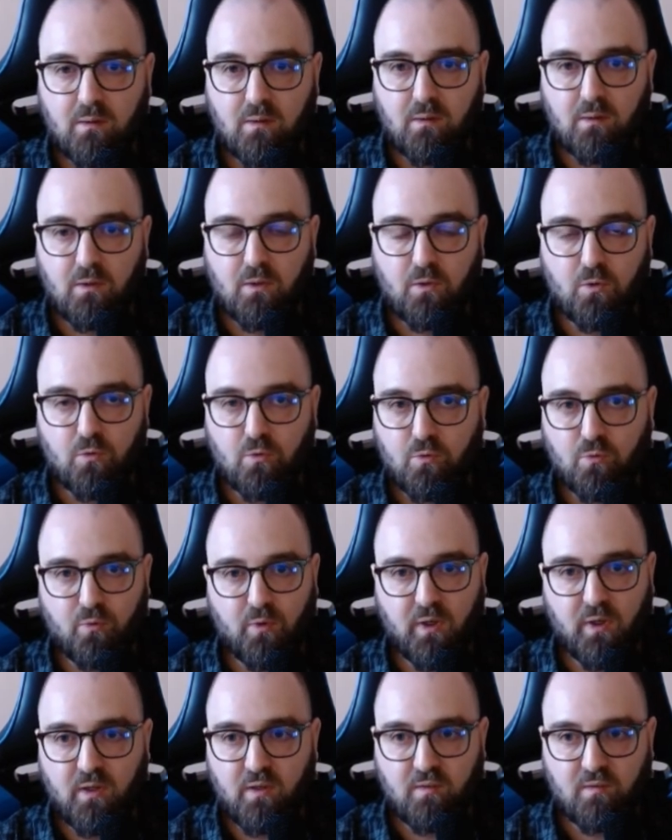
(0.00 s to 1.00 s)
use
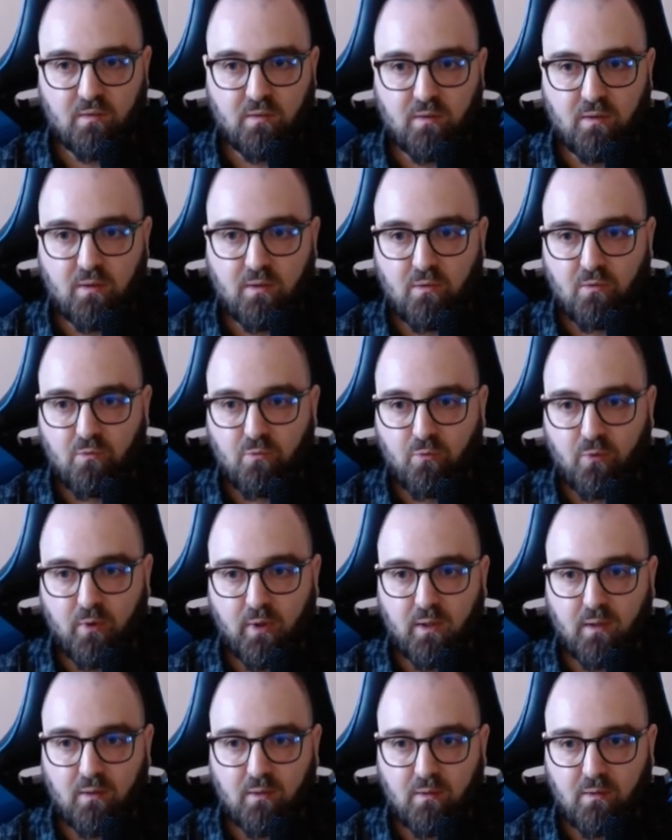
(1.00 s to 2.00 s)
very easily
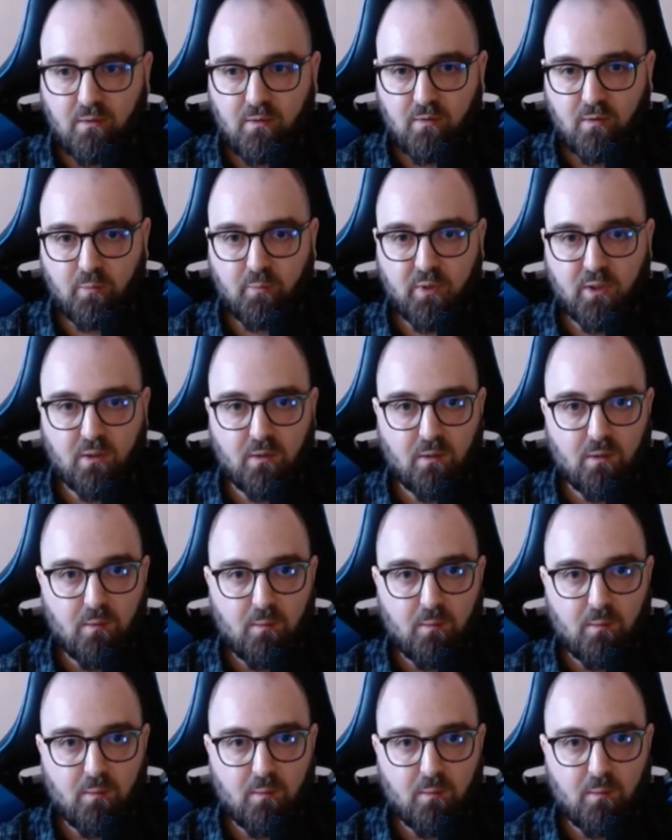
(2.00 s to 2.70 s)
via terminal.